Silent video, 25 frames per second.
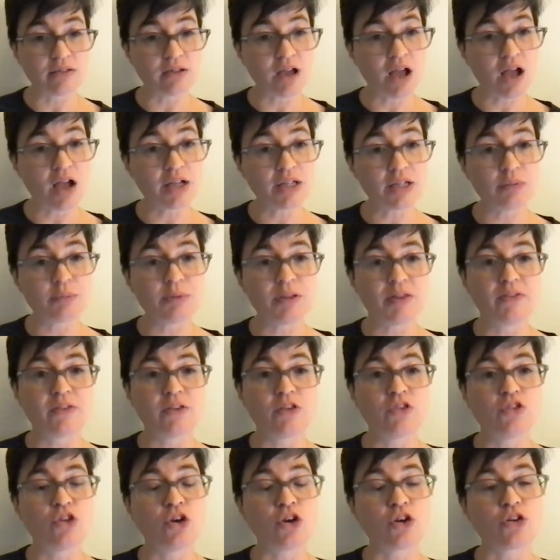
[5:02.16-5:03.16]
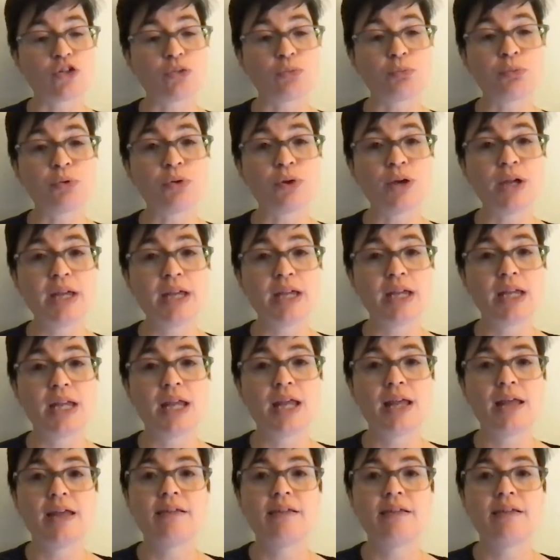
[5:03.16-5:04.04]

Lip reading: documents in large print,